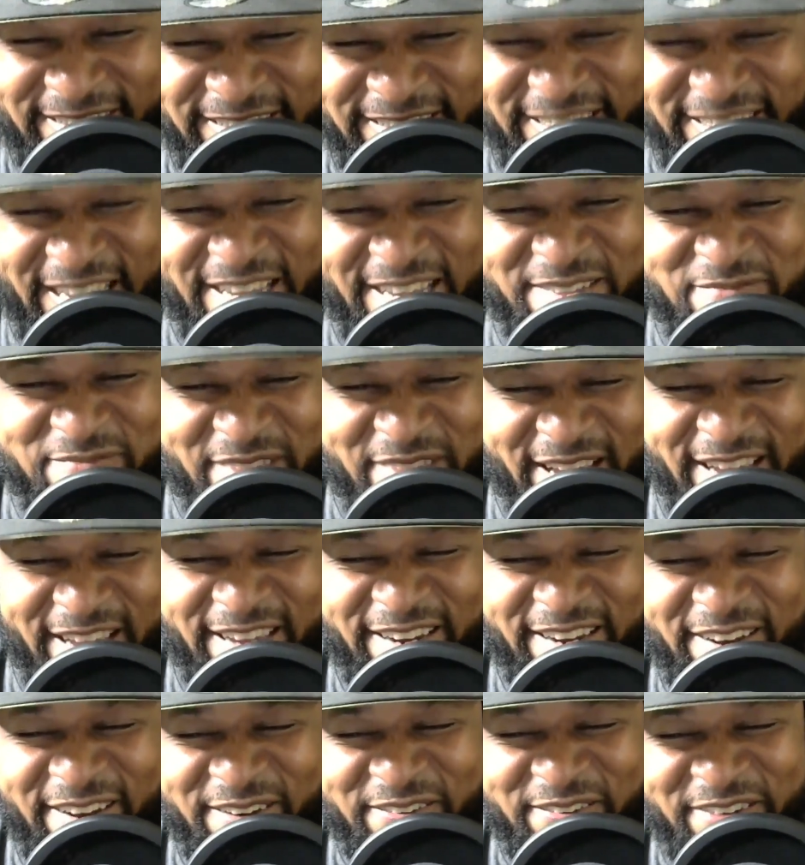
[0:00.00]

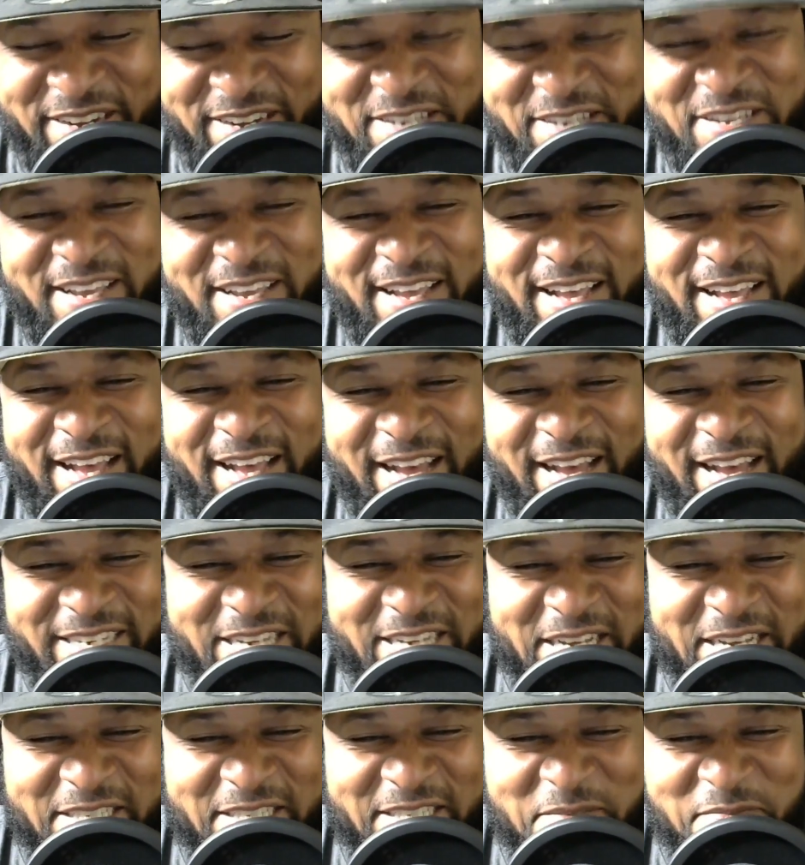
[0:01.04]
Dayman. All right. I
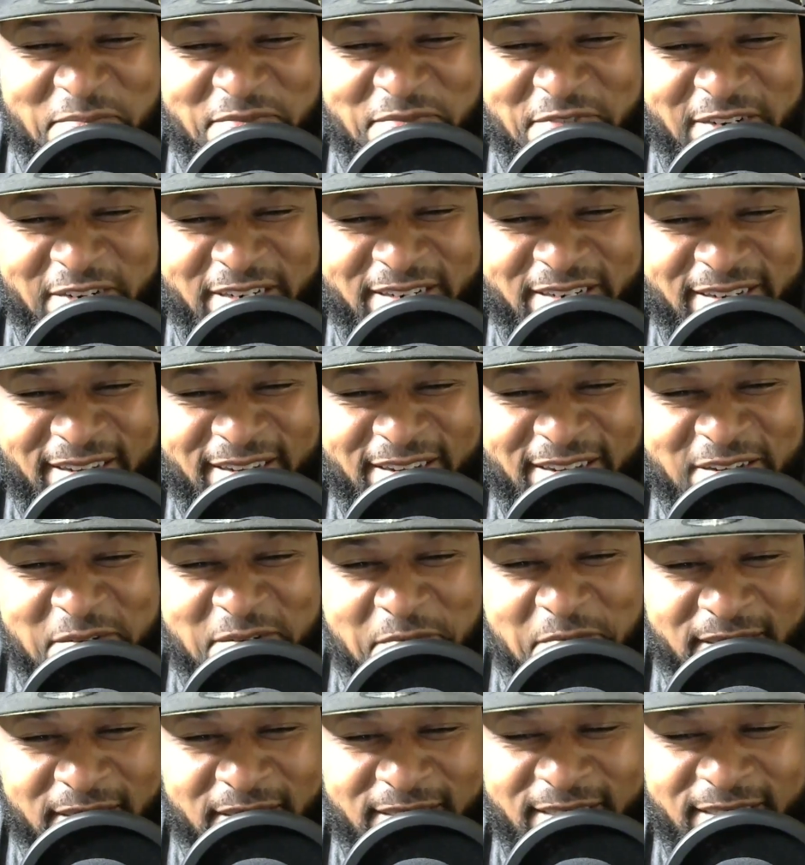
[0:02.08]
got you, friend.
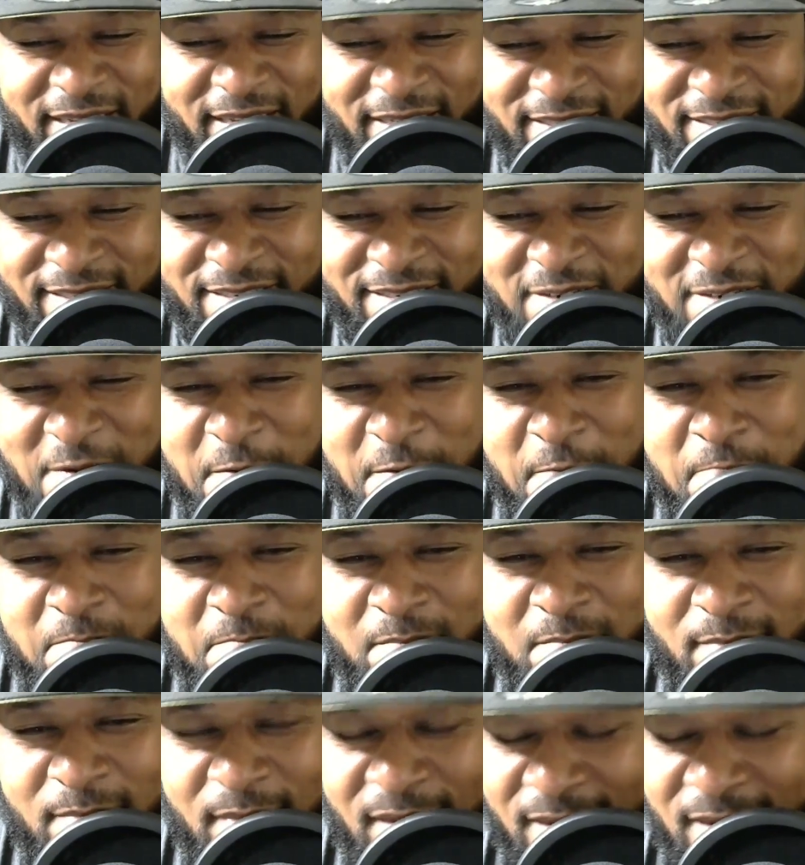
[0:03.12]
Appreciate you.
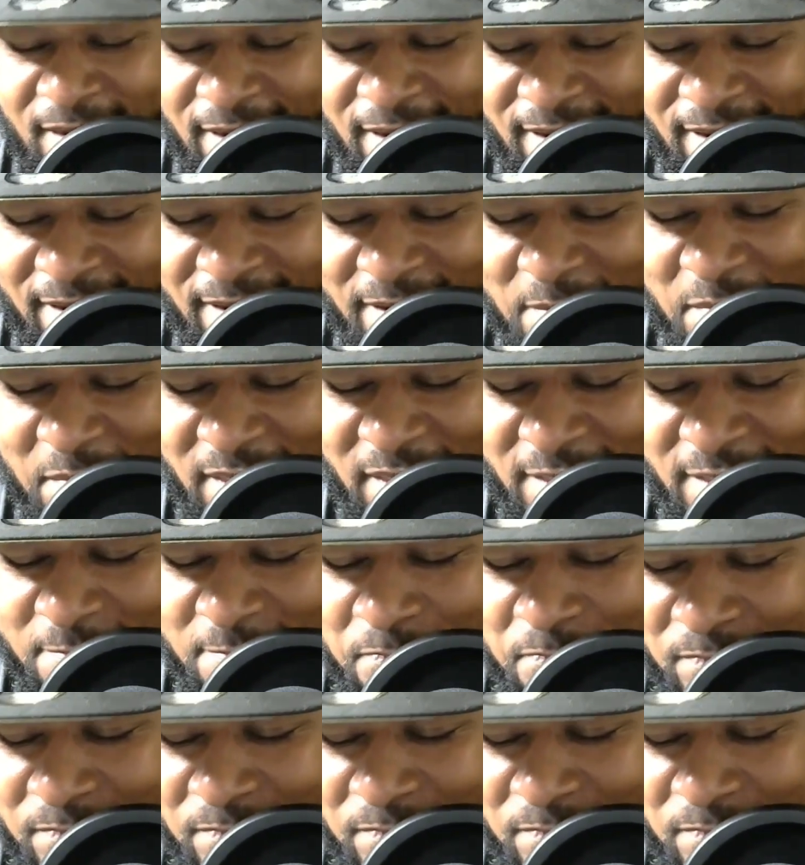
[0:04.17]
But